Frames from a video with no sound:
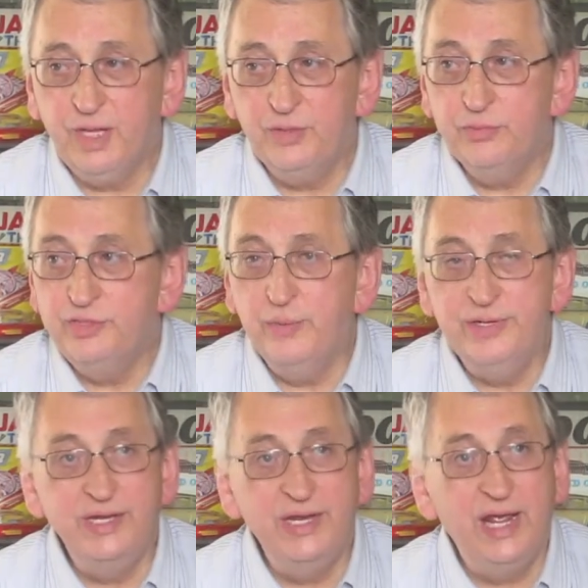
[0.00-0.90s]
there was no
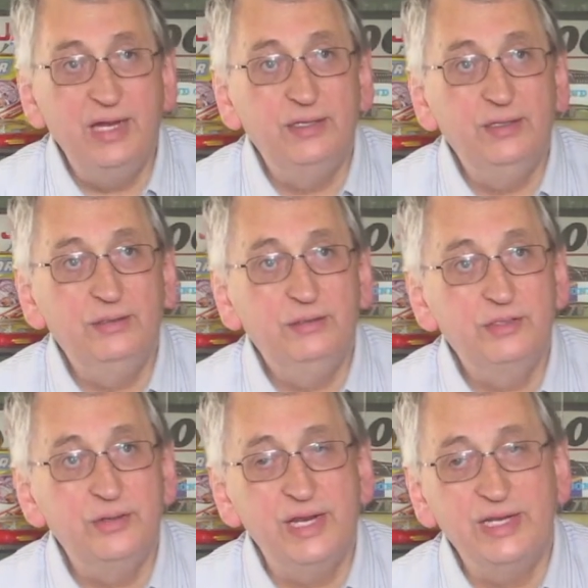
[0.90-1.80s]
internet,
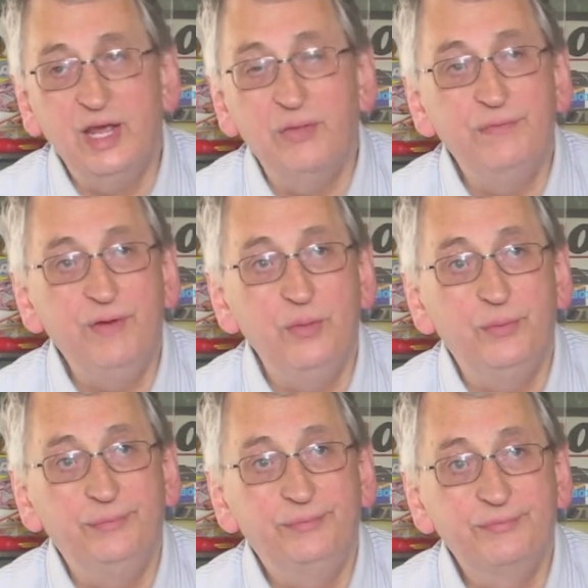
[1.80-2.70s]
so you had to get on the
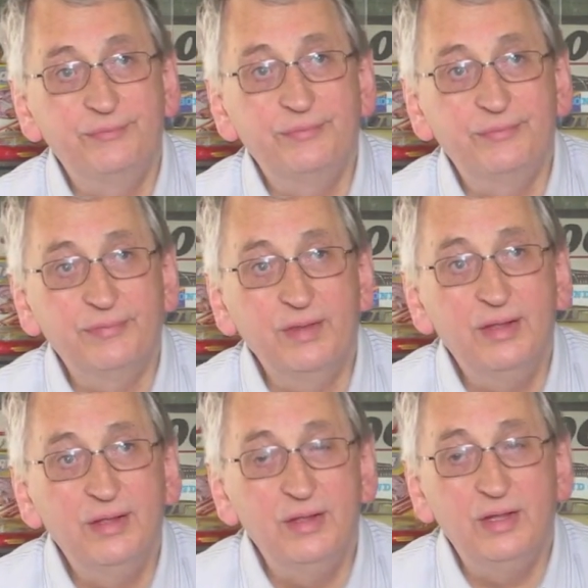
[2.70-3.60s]
phone.
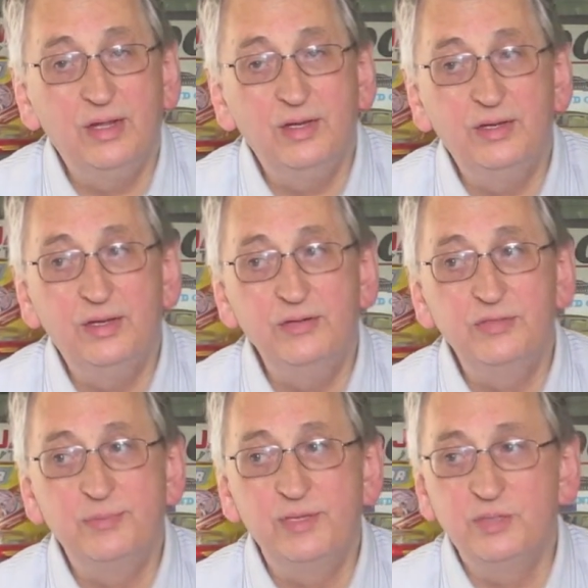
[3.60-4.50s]
And there
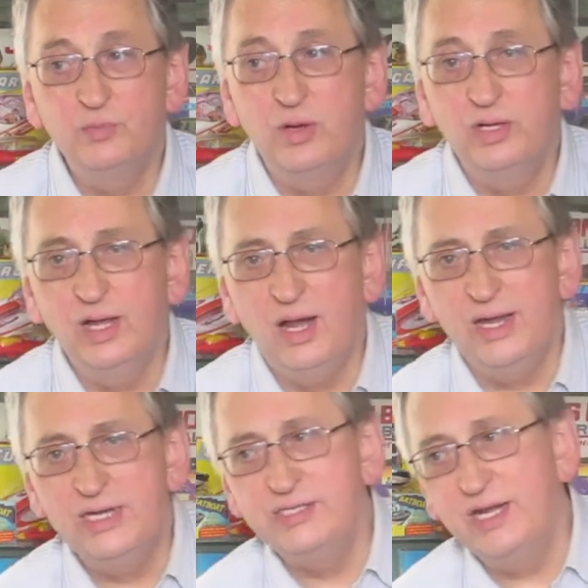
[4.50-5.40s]
used to be this one
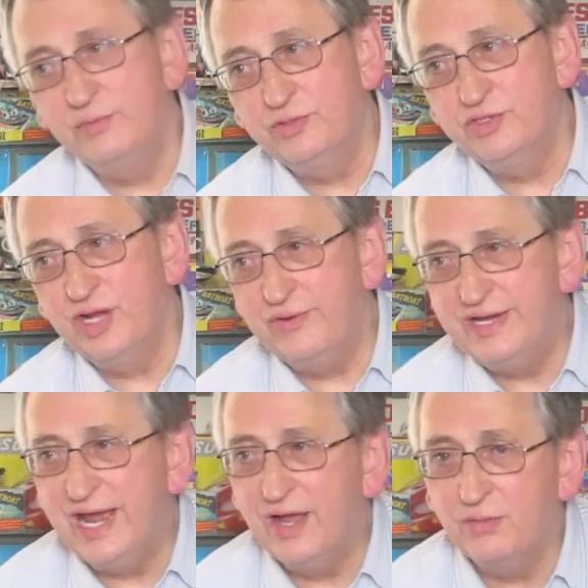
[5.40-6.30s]
guy, his name was
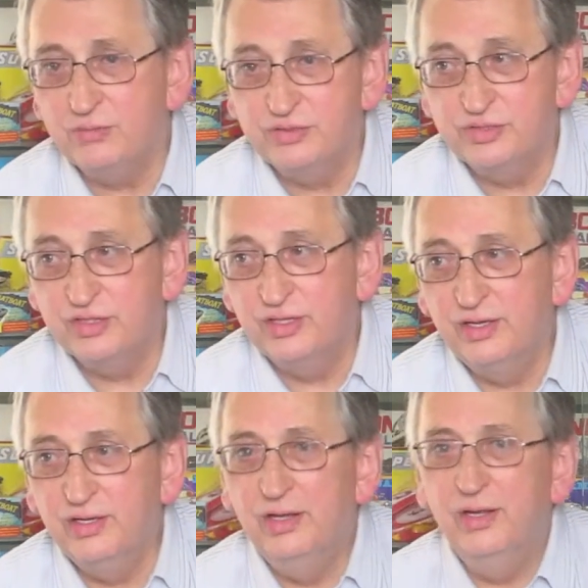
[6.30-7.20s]
Jerry Downs,
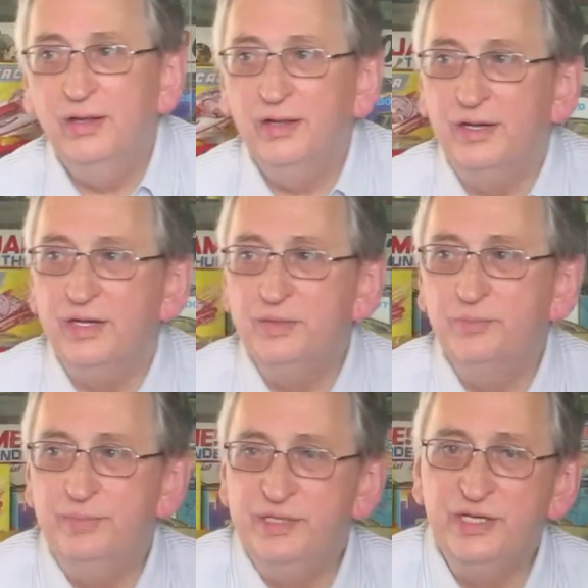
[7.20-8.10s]
and his
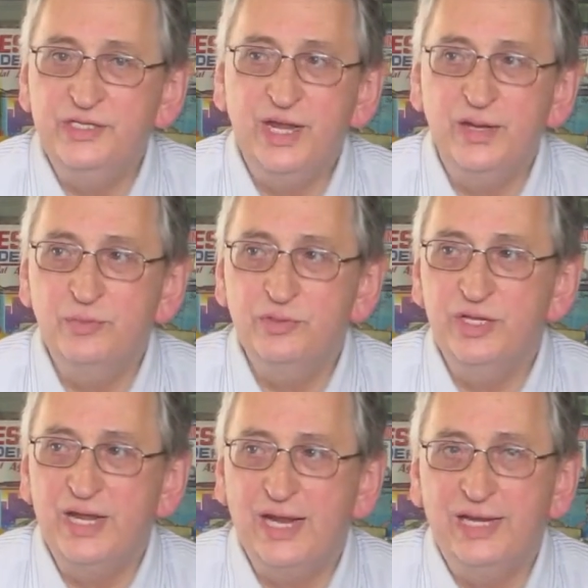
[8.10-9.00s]
business name was
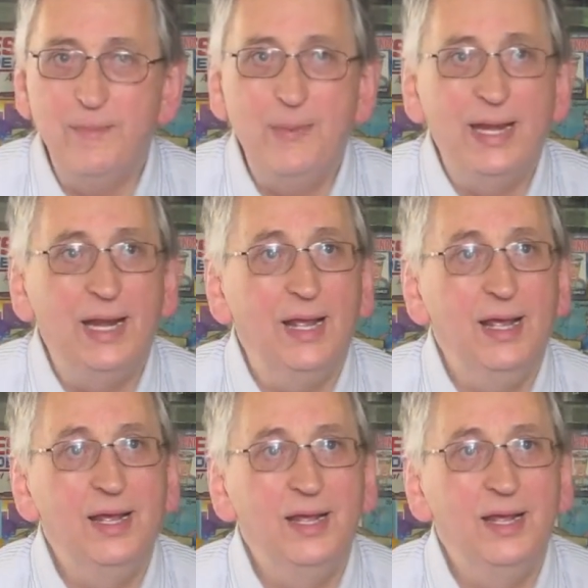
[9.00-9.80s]
the Yankee Peddler,